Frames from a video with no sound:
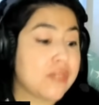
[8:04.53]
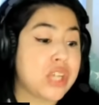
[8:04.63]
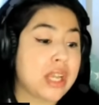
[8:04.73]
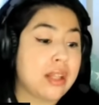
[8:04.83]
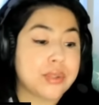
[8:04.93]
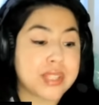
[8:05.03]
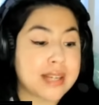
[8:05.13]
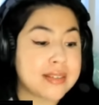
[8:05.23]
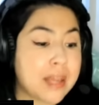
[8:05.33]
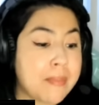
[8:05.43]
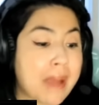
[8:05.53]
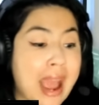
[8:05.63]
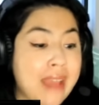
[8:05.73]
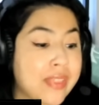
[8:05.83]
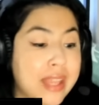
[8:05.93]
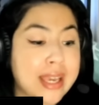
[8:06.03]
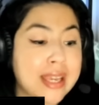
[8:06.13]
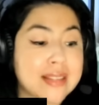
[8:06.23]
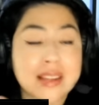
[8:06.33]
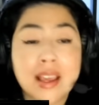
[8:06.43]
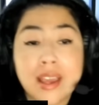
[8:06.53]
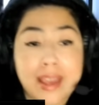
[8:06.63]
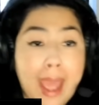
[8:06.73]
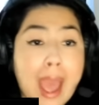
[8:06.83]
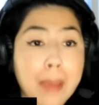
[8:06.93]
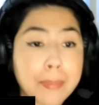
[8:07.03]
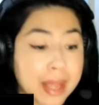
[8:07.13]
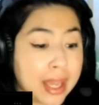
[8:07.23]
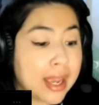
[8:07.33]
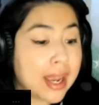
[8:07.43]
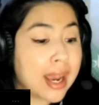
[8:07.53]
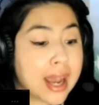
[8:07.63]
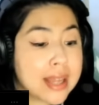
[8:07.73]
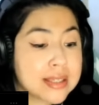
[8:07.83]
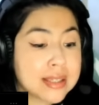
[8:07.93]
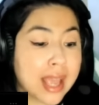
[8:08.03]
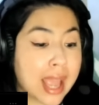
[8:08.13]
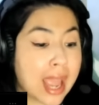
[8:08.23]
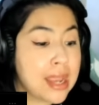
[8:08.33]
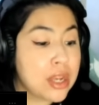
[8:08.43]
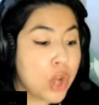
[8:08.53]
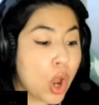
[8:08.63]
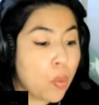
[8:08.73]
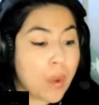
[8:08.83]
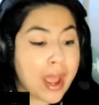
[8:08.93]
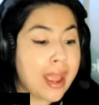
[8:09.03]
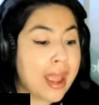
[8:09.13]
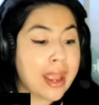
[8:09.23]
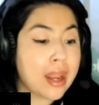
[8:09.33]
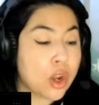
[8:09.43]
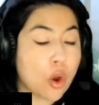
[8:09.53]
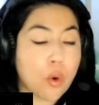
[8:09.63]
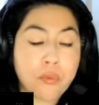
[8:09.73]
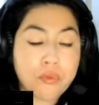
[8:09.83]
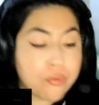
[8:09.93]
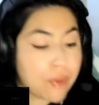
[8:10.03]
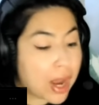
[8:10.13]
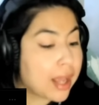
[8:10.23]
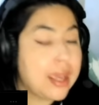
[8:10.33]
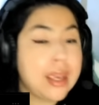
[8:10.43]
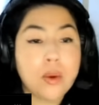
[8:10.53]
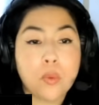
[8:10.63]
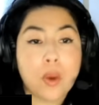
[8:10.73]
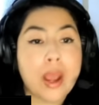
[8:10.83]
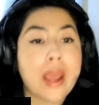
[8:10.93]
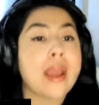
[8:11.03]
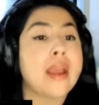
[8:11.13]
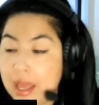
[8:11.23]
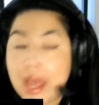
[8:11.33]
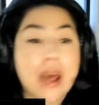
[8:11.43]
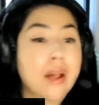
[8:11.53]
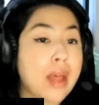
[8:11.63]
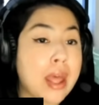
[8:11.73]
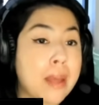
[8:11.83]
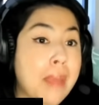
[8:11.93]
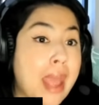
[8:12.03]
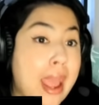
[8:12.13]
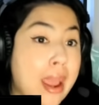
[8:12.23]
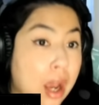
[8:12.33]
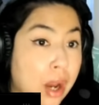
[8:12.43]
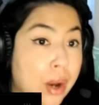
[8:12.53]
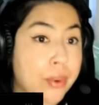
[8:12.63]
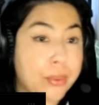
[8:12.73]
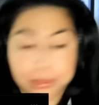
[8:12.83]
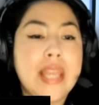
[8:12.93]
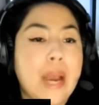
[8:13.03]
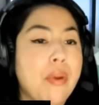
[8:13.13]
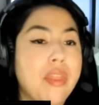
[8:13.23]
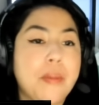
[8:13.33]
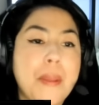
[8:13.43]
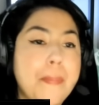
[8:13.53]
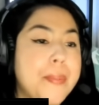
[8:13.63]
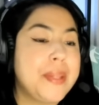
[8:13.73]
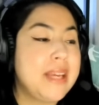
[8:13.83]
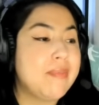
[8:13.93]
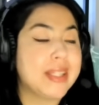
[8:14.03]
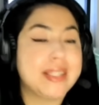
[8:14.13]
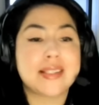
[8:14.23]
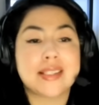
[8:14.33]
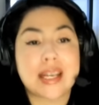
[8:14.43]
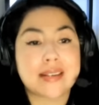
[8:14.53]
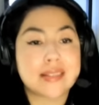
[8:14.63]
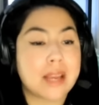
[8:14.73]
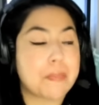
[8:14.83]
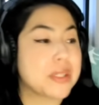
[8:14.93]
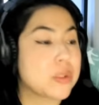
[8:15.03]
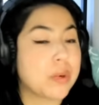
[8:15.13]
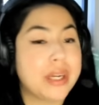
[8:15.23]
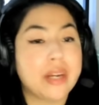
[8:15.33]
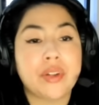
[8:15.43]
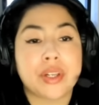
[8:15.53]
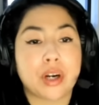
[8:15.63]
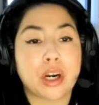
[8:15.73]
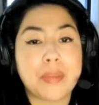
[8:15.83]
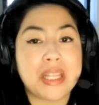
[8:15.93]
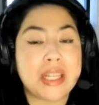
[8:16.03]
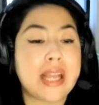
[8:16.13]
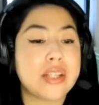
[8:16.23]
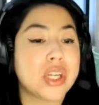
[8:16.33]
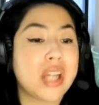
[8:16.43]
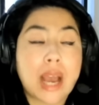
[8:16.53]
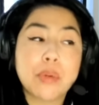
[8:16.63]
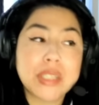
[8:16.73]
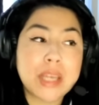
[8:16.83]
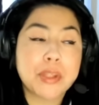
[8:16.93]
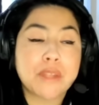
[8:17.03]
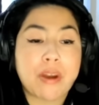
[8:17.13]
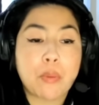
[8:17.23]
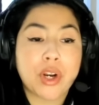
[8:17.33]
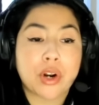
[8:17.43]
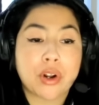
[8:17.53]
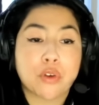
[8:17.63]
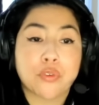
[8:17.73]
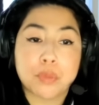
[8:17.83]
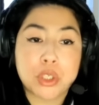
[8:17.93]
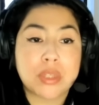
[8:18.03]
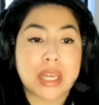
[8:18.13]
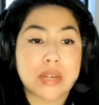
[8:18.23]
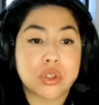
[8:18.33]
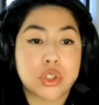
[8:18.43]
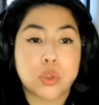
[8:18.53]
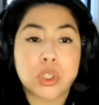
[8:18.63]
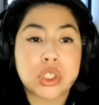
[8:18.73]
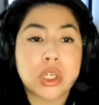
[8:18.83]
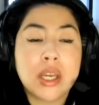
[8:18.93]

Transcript: of J-Lo's sex tape, I think it's cap. Cuz ain't no way, ain't no fucking way, L M A O. Now, whether people believe that this sex tape is real, an urban legend, I was able to find one article from two thousand two, which